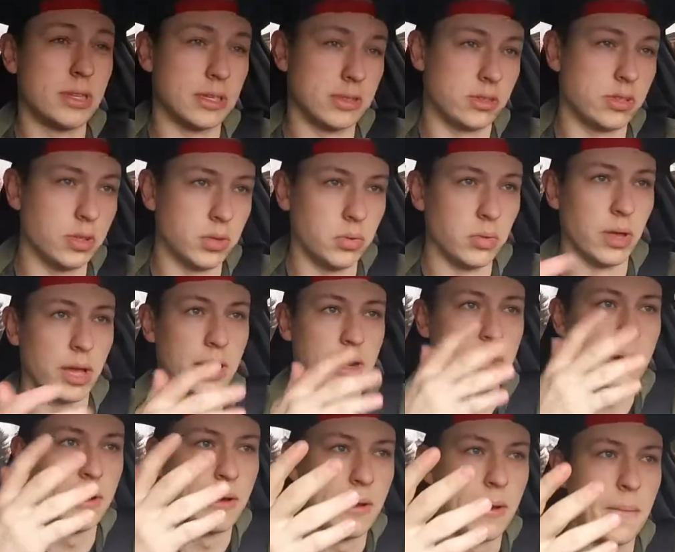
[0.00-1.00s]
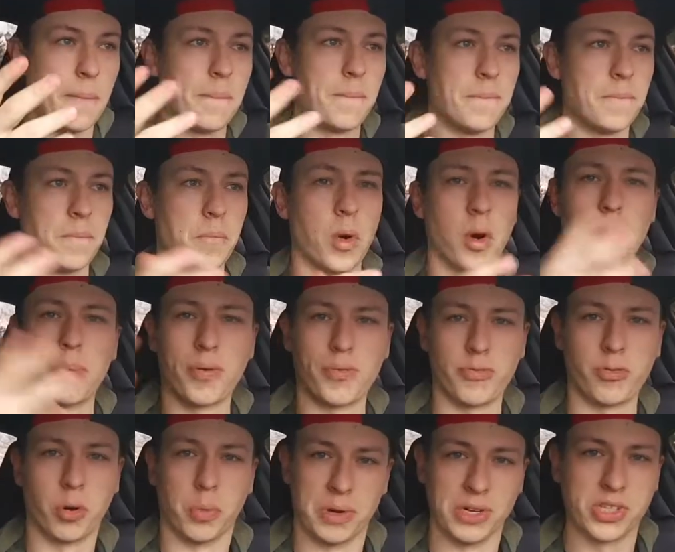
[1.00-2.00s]
that do like more
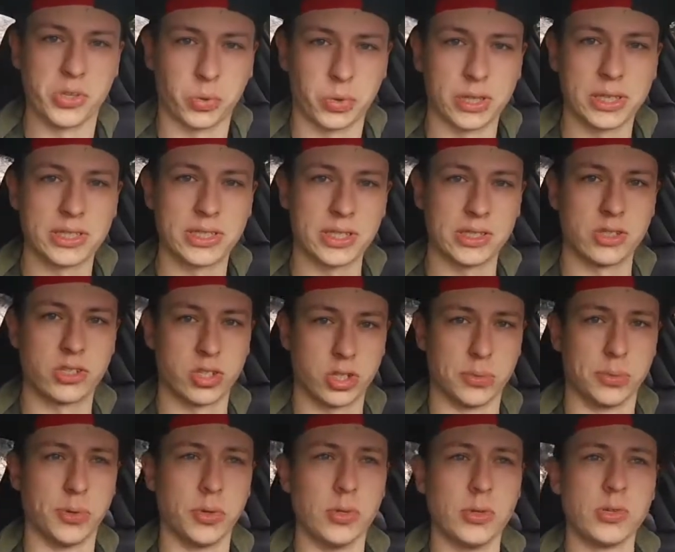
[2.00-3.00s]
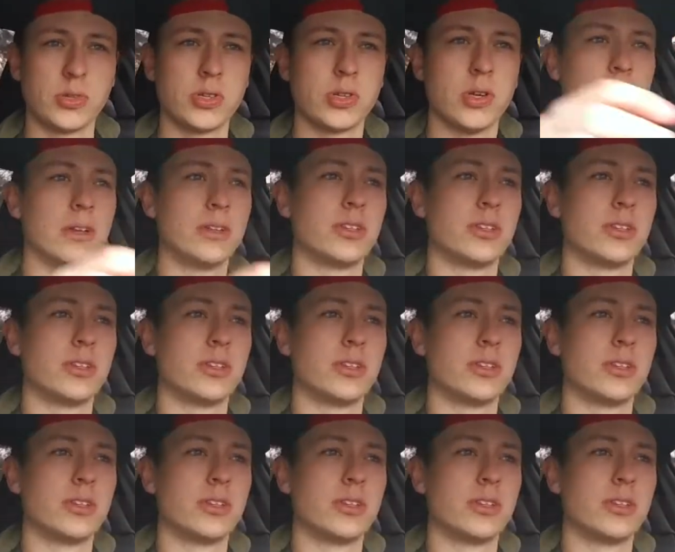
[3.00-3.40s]
performance-oriented Subarus.